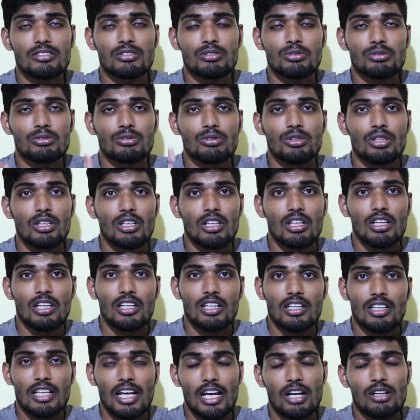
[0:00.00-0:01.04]
So
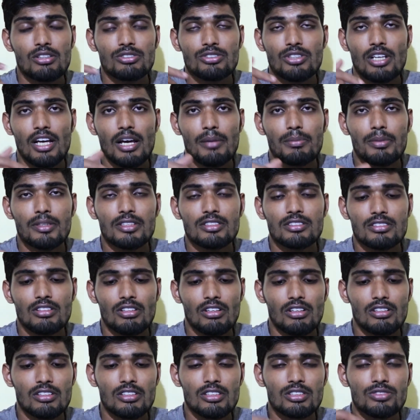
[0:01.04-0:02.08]
that also happens
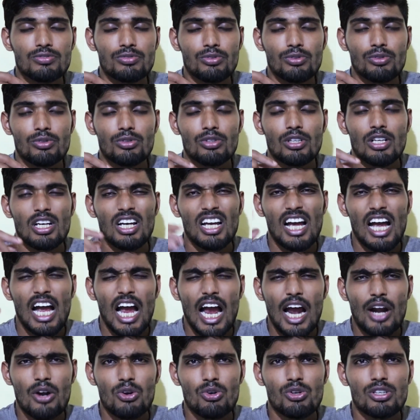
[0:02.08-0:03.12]
on this phone.
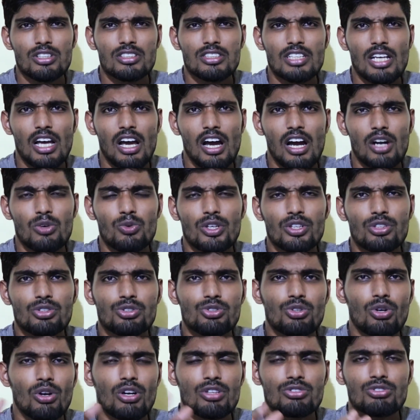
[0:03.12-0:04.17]
I don't know, it's a hardware
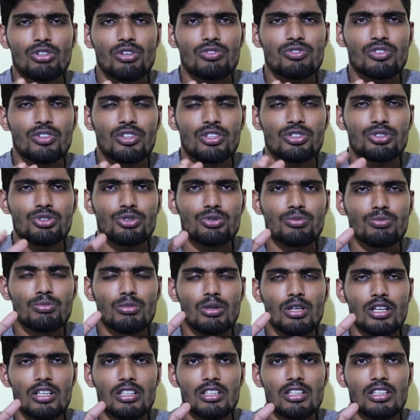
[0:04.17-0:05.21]
issue or a software issue,
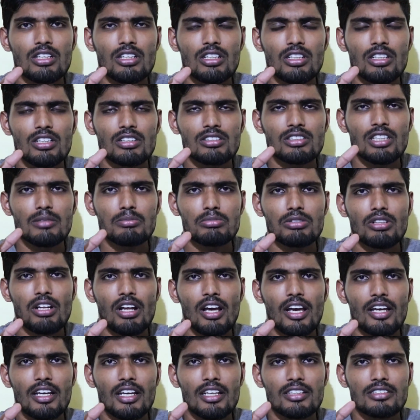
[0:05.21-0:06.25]
but uh, seems
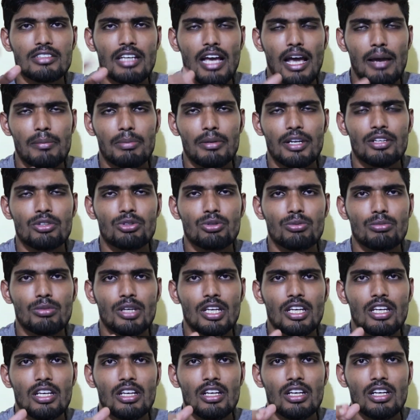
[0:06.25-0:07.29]
like it's happening to
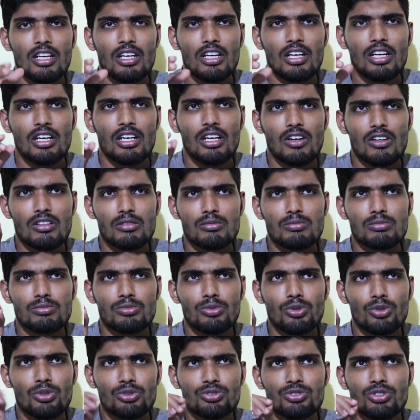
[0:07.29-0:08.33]
me
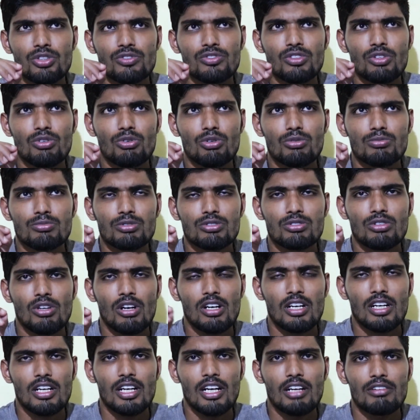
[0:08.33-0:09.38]
on most of the ROMs,
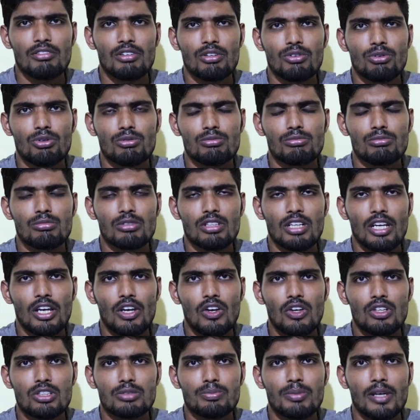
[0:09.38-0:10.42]
not every ROM.
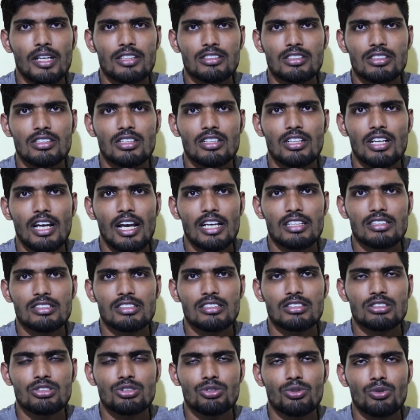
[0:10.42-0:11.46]
A O S P extended
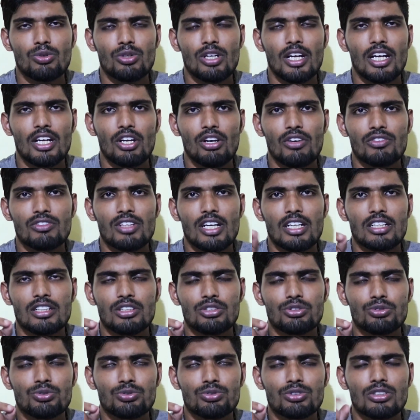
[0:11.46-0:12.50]
hasn't shown any of that
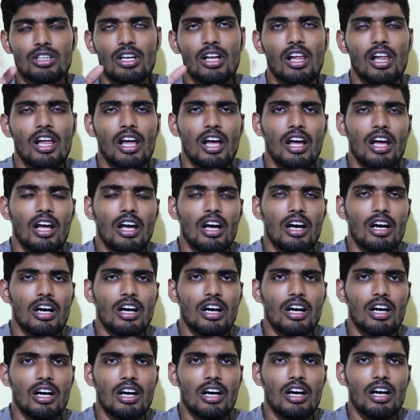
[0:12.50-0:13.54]
issues.
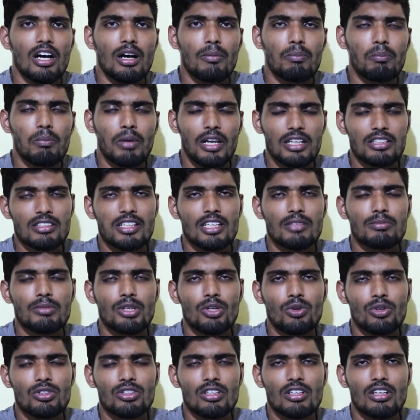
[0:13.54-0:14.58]
Uh, please let me
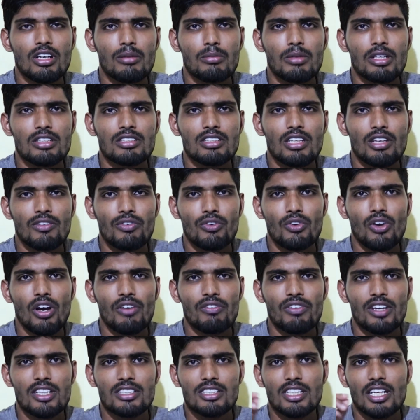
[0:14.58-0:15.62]
know in the comments if you are
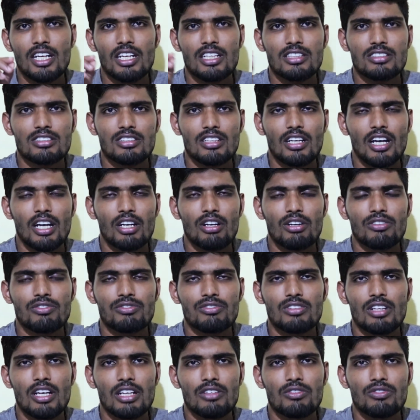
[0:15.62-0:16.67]
facing any kind of
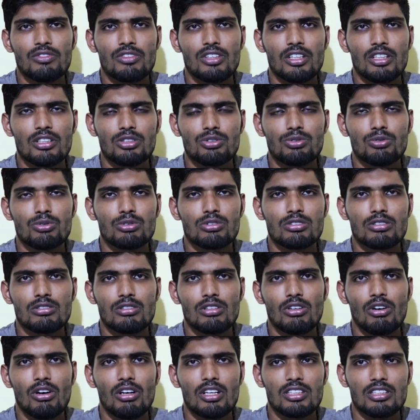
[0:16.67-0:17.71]
that issues,
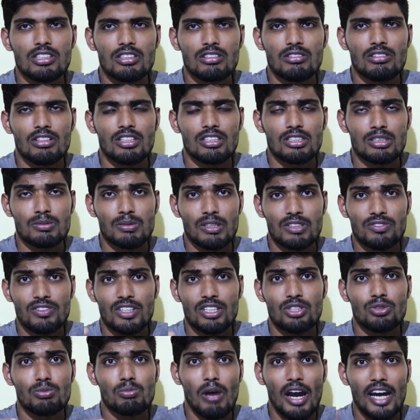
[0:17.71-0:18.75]
or is it
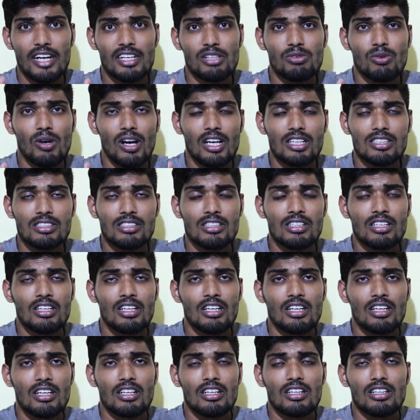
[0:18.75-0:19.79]
specific to my device.
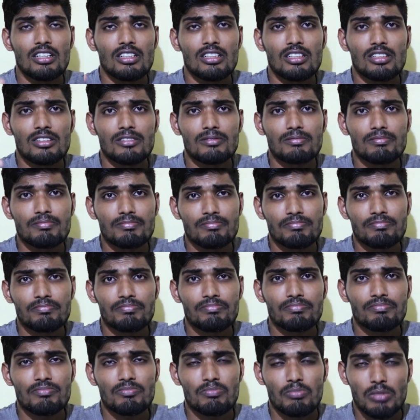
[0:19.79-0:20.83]
Um,
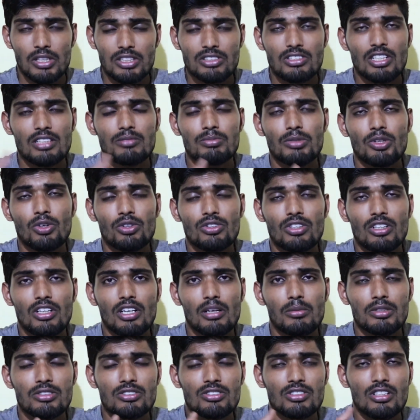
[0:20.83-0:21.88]
please let me know in the
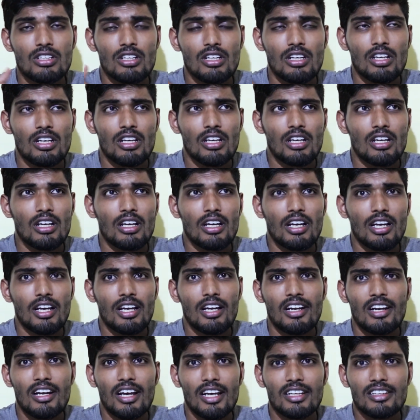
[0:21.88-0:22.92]
comments.
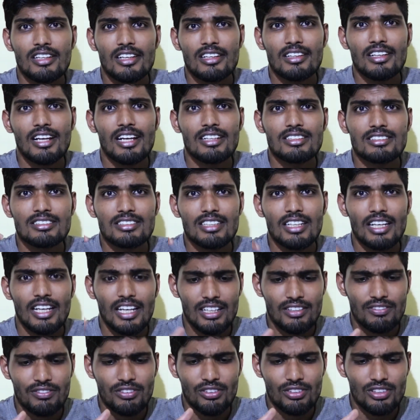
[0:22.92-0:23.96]
And I think that's
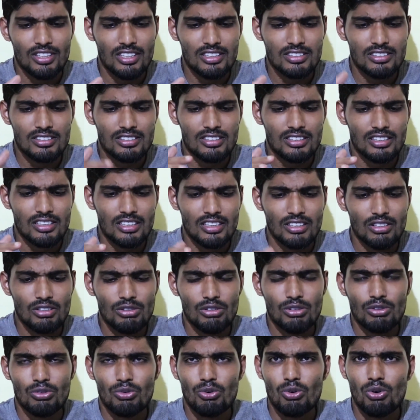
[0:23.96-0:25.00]
it for this
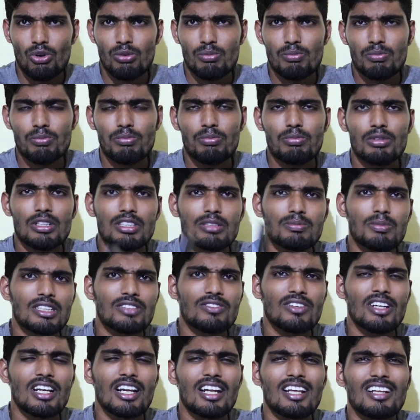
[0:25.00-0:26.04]
uh, ROM
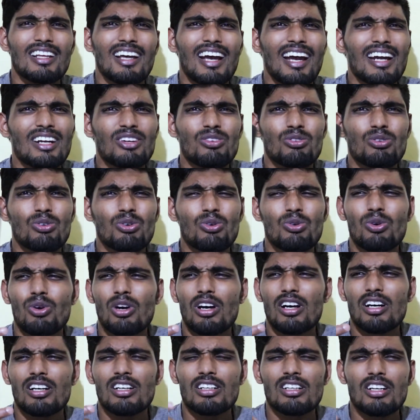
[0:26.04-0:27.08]
specifically. I don't know,
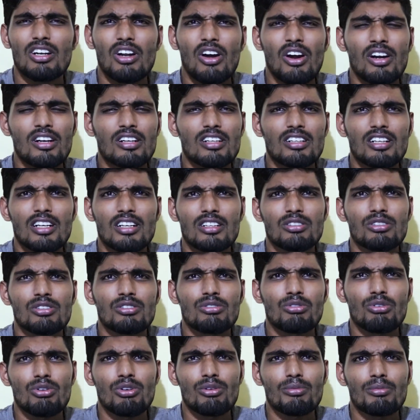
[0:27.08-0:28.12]
uh, not a
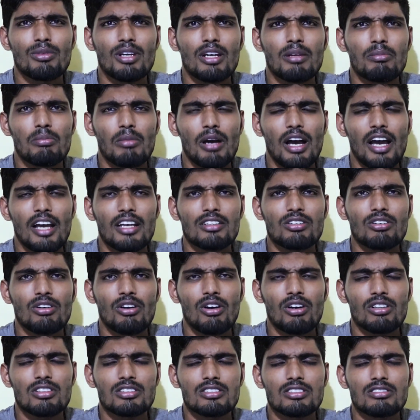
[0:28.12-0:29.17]
good ROM in my
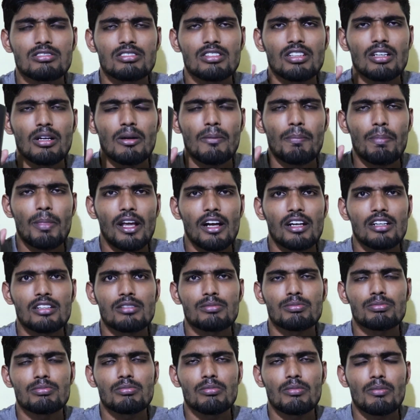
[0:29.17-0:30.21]
thoughts. um,
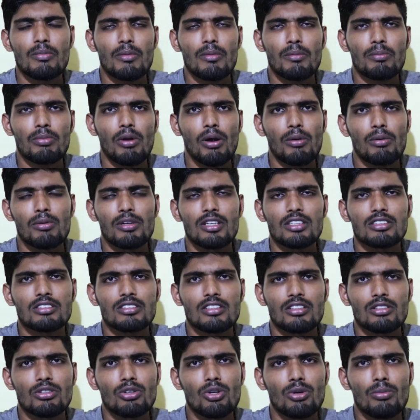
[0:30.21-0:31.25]
I'll probably
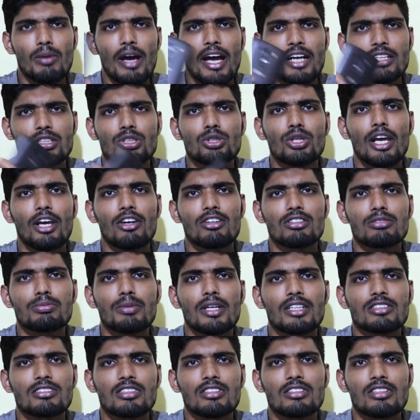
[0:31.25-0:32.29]
go back to A O S
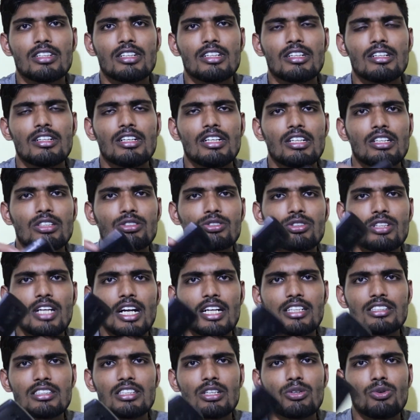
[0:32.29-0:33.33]
P extended. So
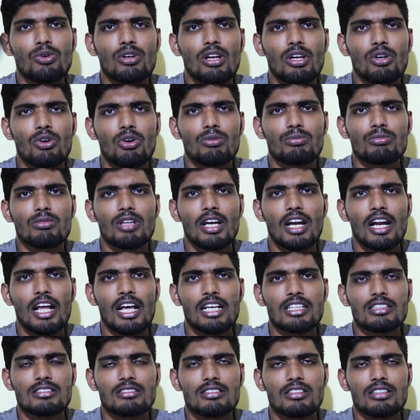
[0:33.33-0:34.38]
that is the only ROM that
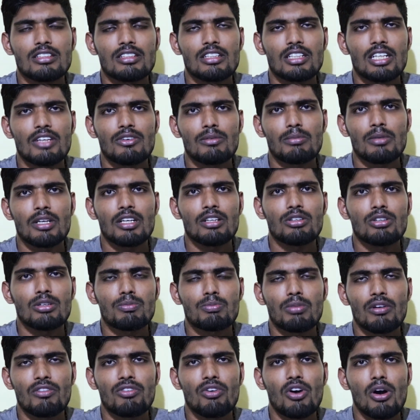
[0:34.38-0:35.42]
has uh, given me
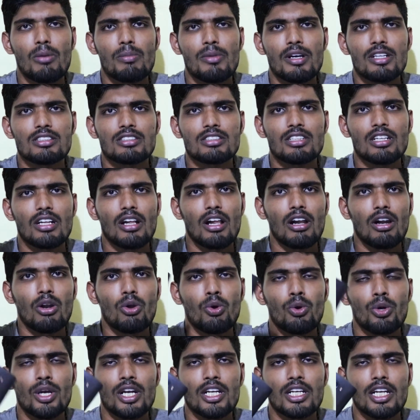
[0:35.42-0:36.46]
good performance, uh,
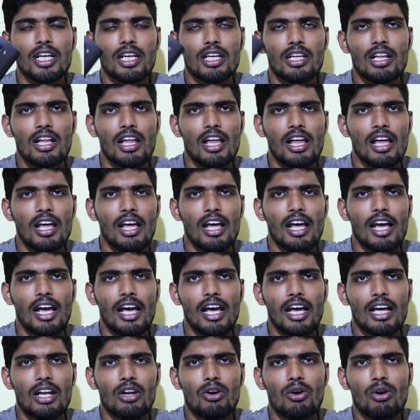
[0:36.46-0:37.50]
low heating
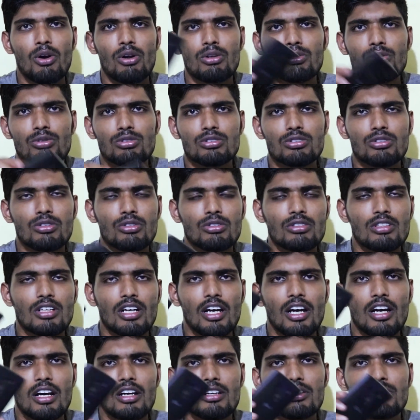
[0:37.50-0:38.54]
and all those good
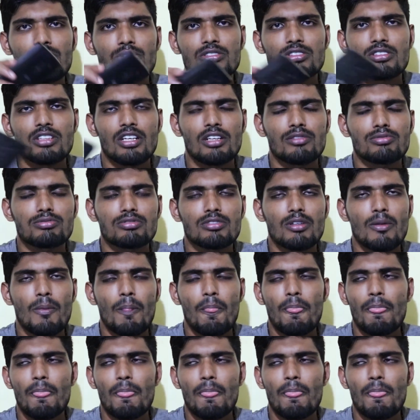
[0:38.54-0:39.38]
good stuff.